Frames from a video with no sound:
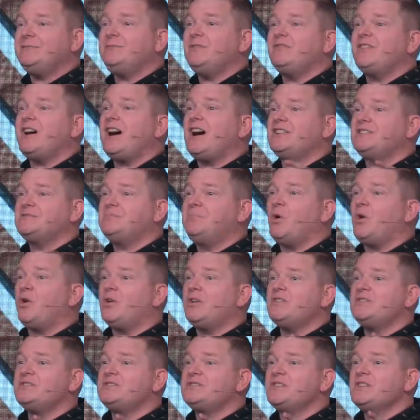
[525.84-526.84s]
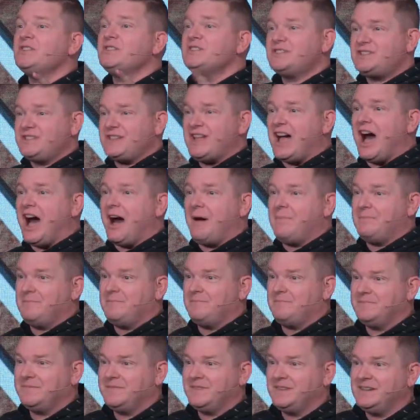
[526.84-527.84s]
of God's borders stop.
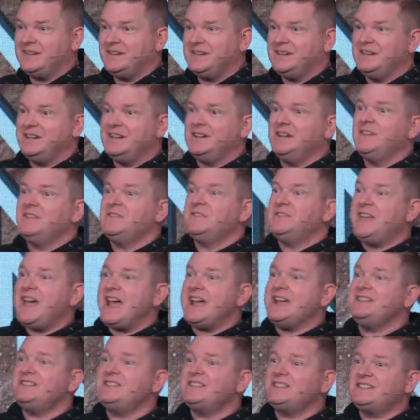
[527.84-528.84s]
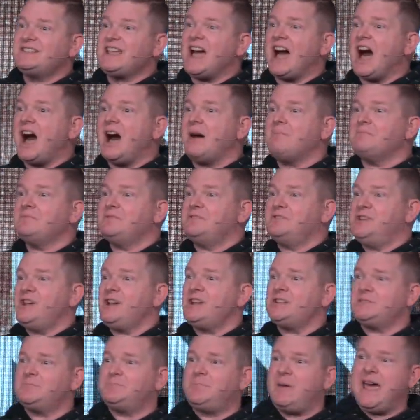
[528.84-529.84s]
They stop
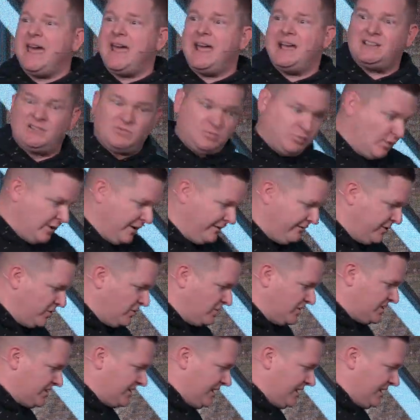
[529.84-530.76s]
just past wherever you're